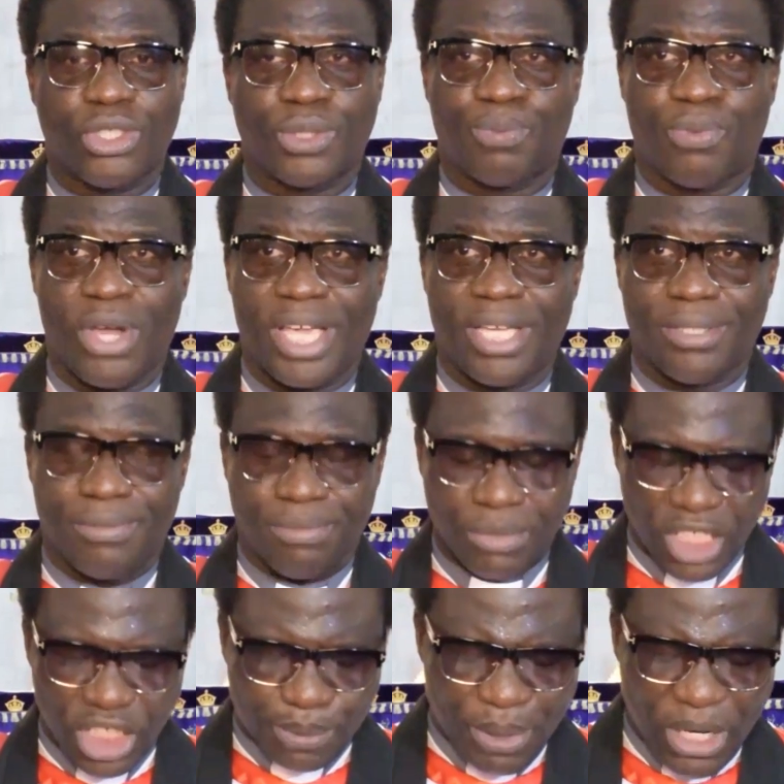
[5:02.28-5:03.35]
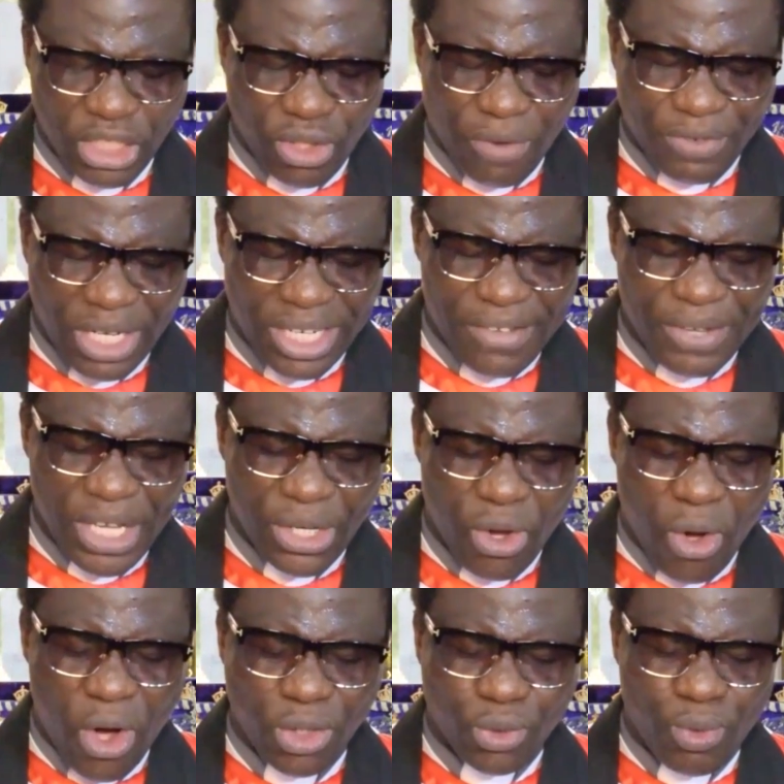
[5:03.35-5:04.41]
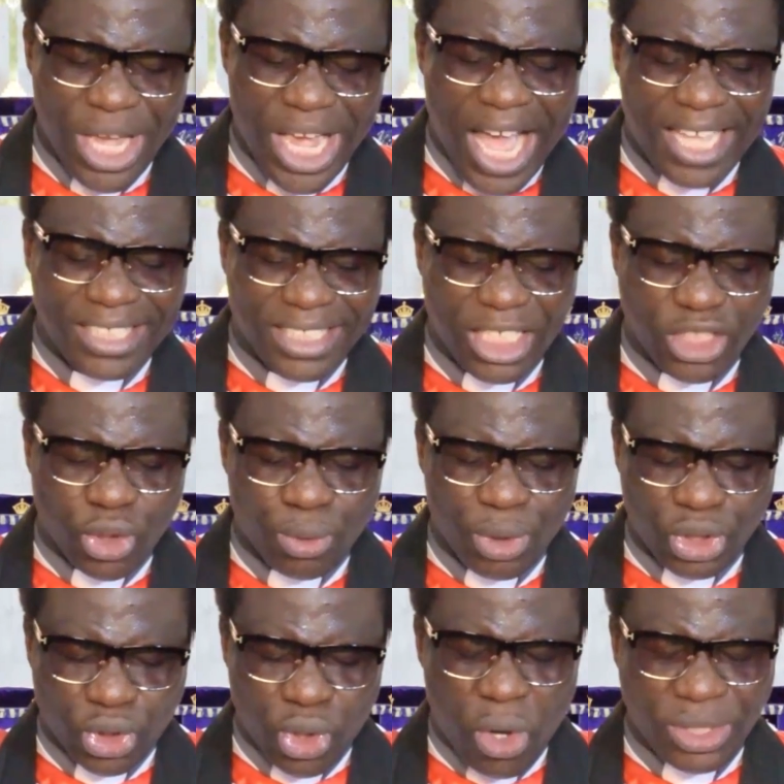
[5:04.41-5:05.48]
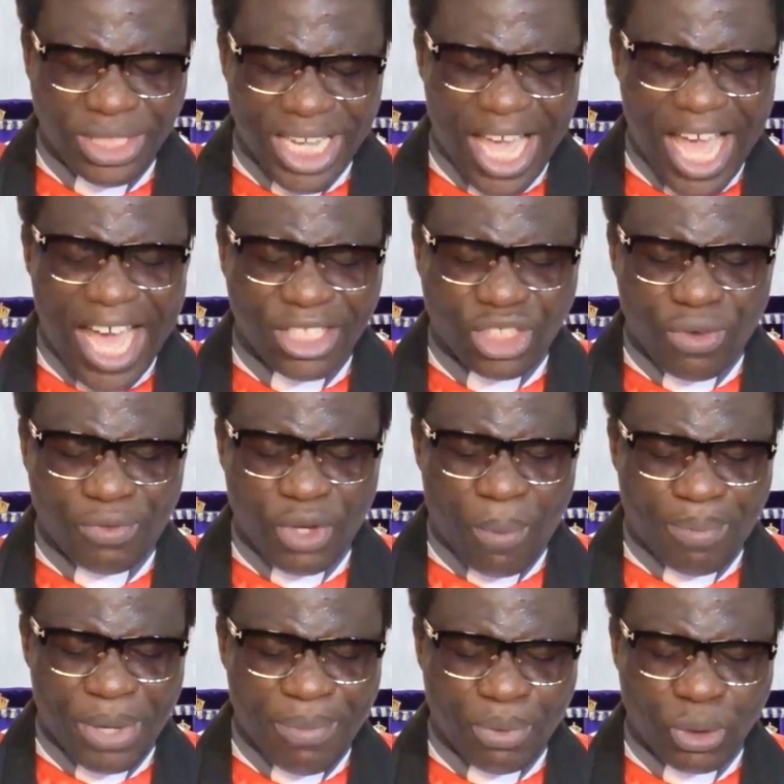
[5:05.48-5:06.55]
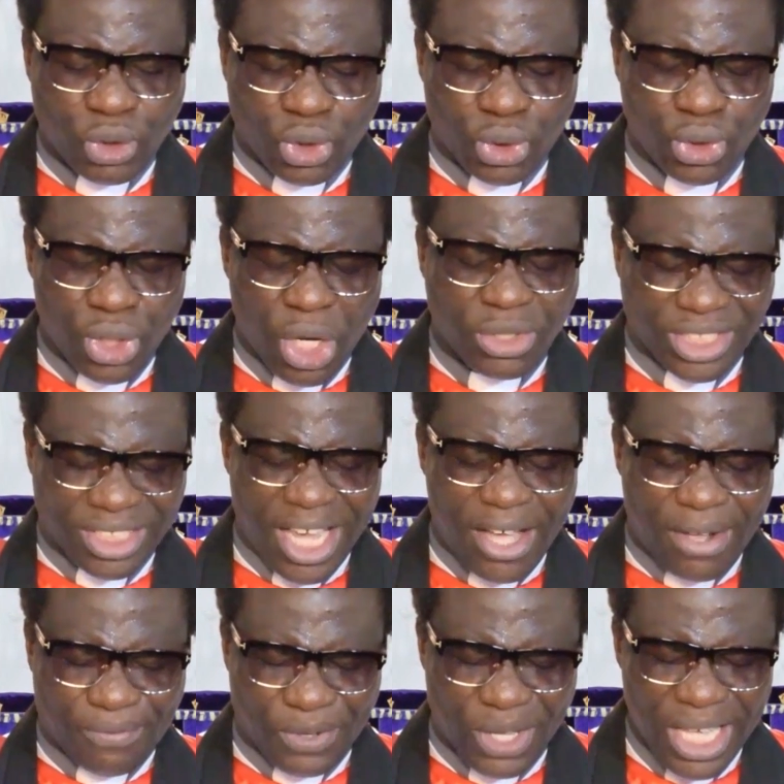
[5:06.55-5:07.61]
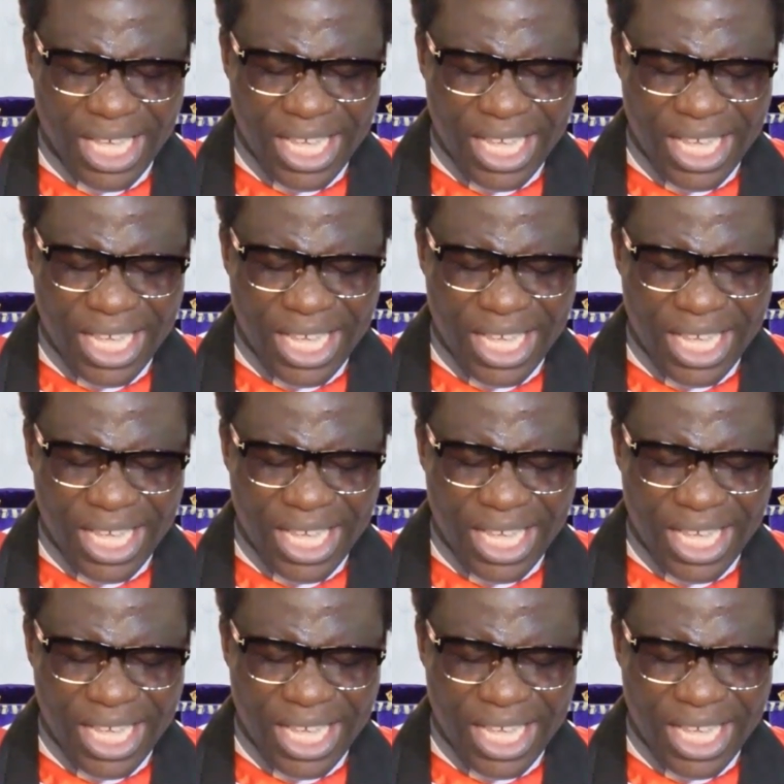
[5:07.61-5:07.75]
us pray. Spirit of the living God, we ask that you will turn the heart of your people to yourself